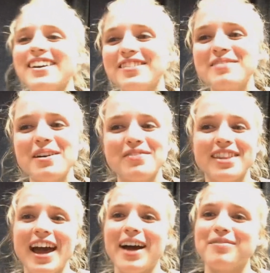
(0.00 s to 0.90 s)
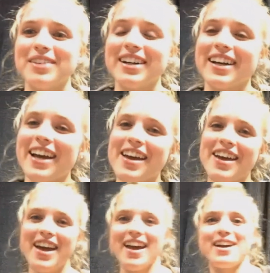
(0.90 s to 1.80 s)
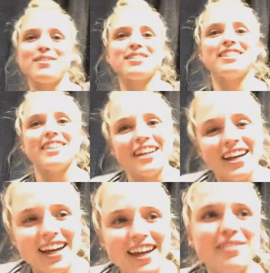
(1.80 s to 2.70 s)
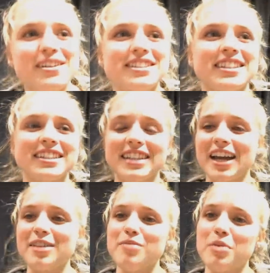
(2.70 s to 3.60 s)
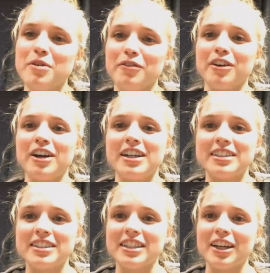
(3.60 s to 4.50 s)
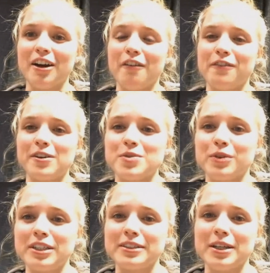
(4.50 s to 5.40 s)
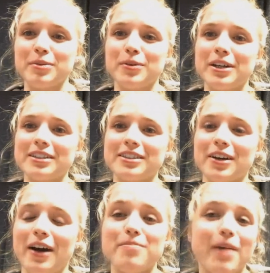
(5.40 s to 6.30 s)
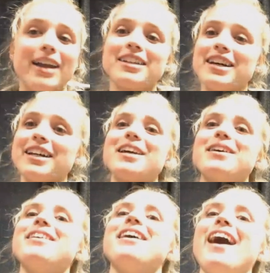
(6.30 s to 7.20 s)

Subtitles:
don't remember that, but it was an exciting moment for us to get our first win as number one. So I might have done it.